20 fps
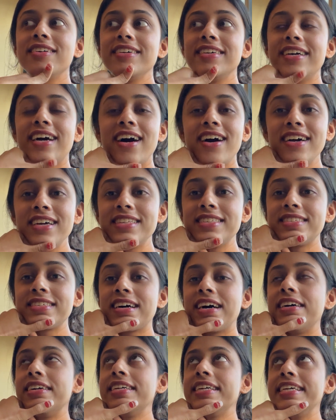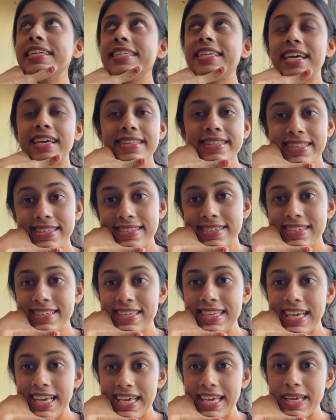yeah, it's currently
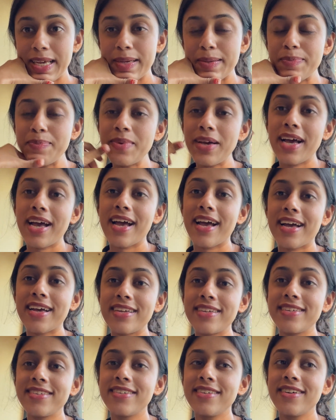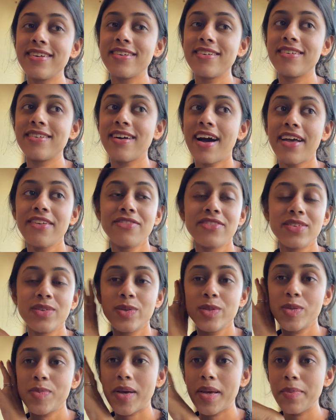10:30 a.m. and I
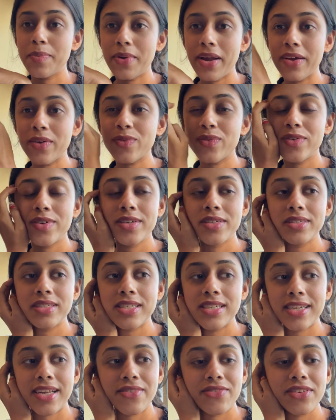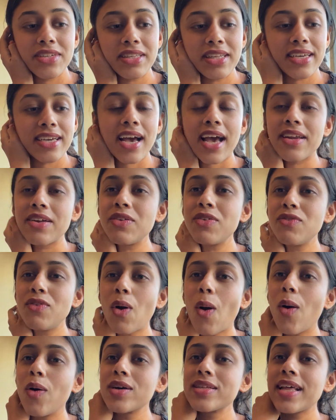finished my breakfast and everything. I didn't
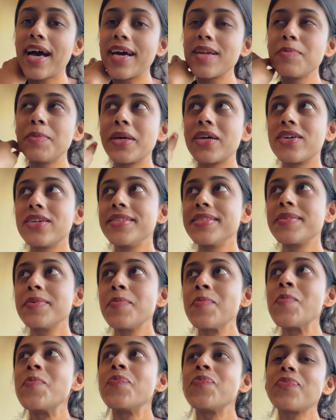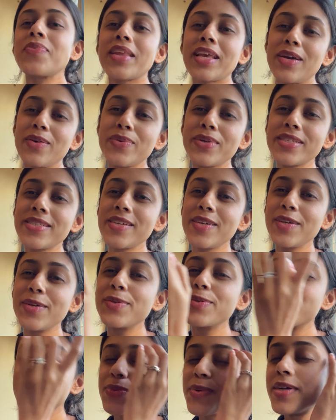vlog that because it was the
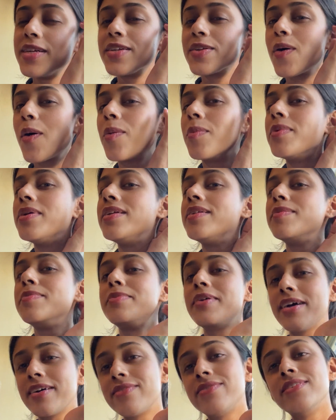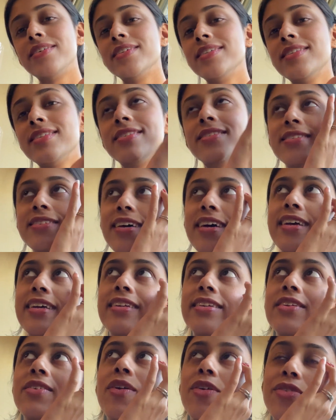usual normal breakfast
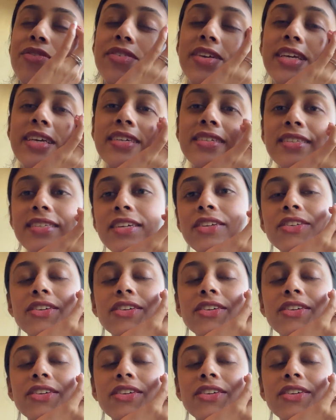and coffee, etc.